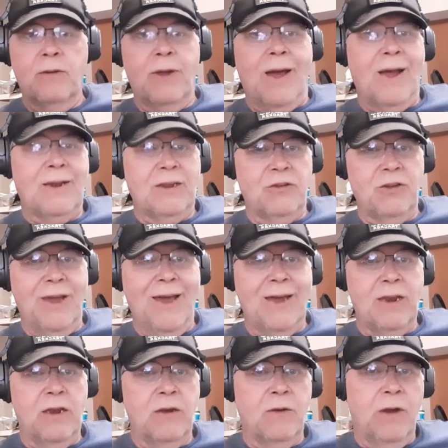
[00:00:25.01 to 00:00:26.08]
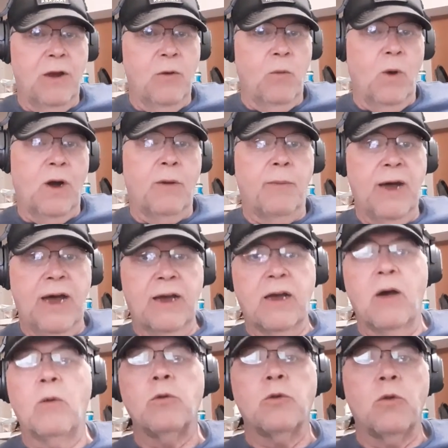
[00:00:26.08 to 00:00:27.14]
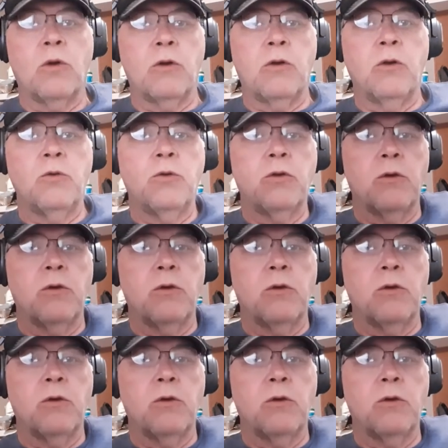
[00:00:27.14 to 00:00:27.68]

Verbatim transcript: I decided here a while back I was going to do